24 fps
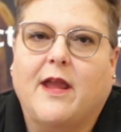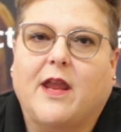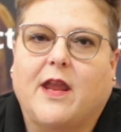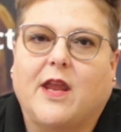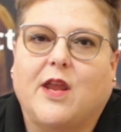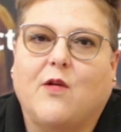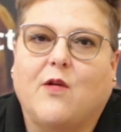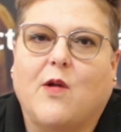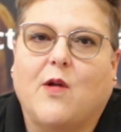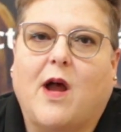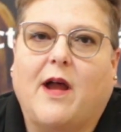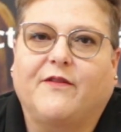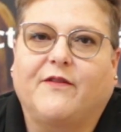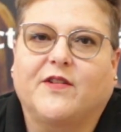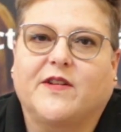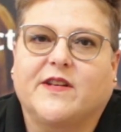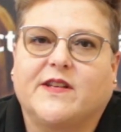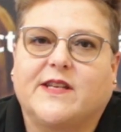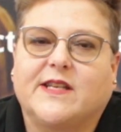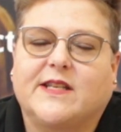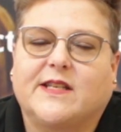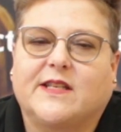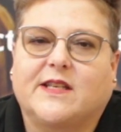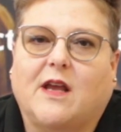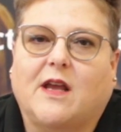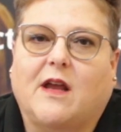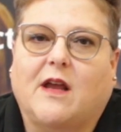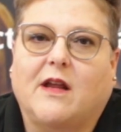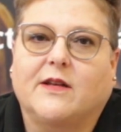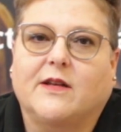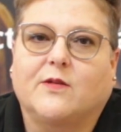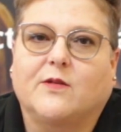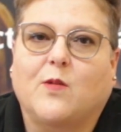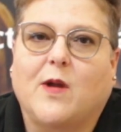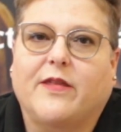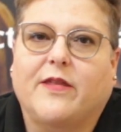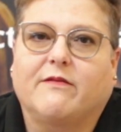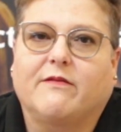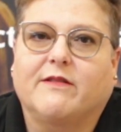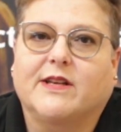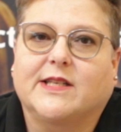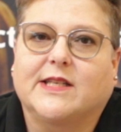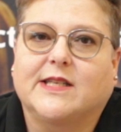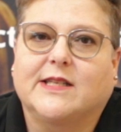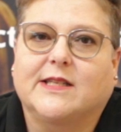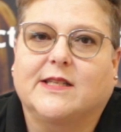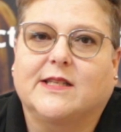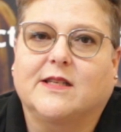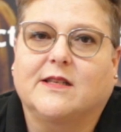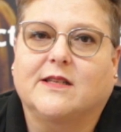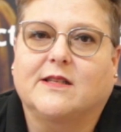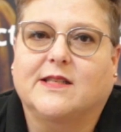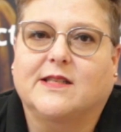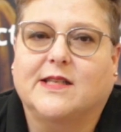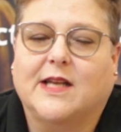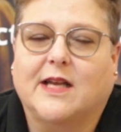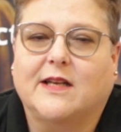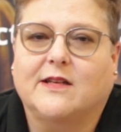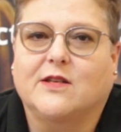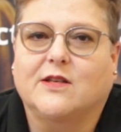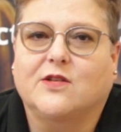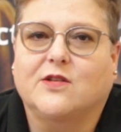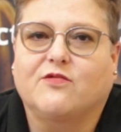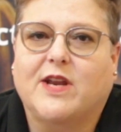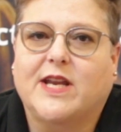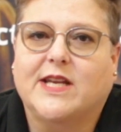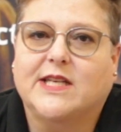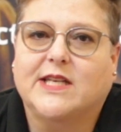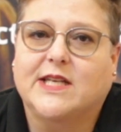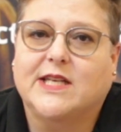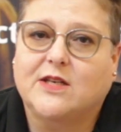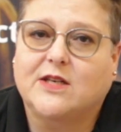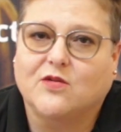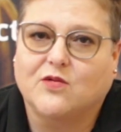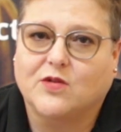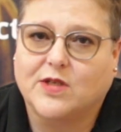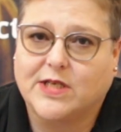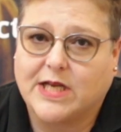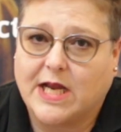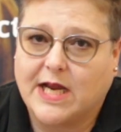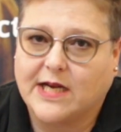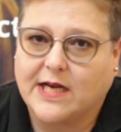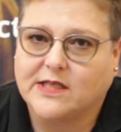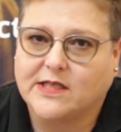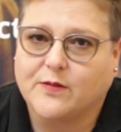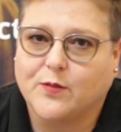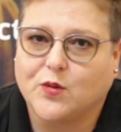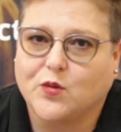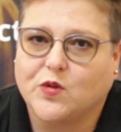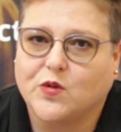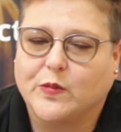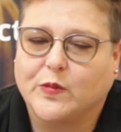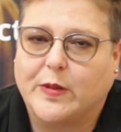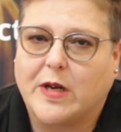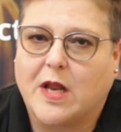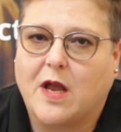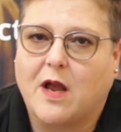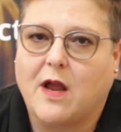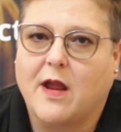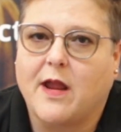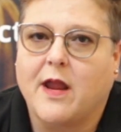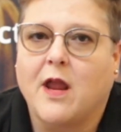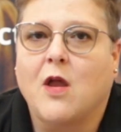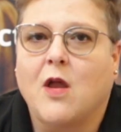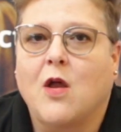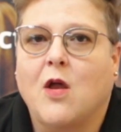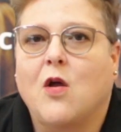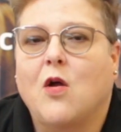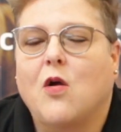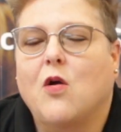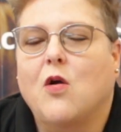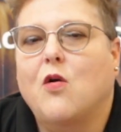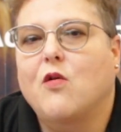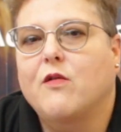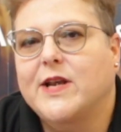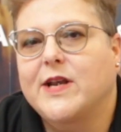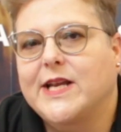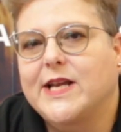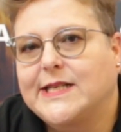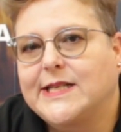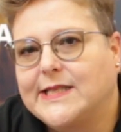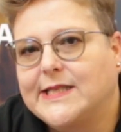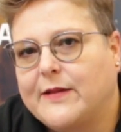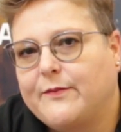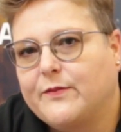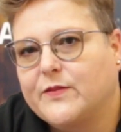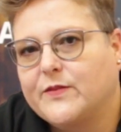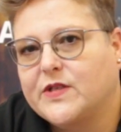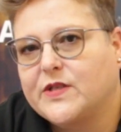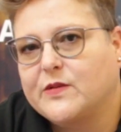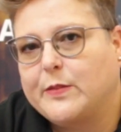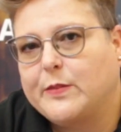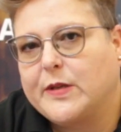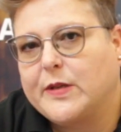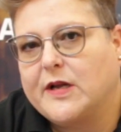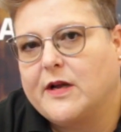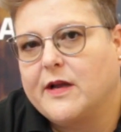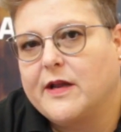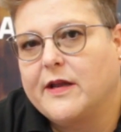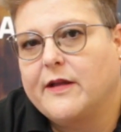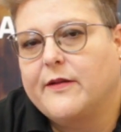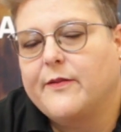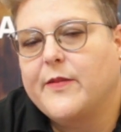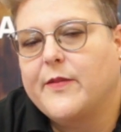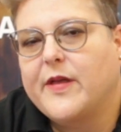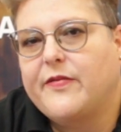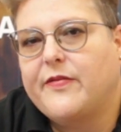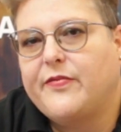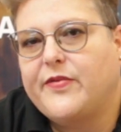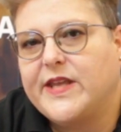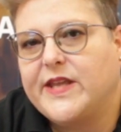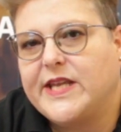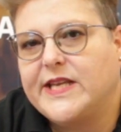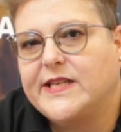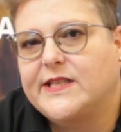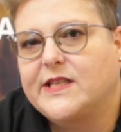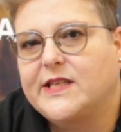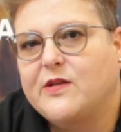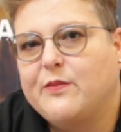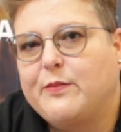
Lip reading: you have to decide whether it is a standard rated or taxable supply or an exempt supply. And these are the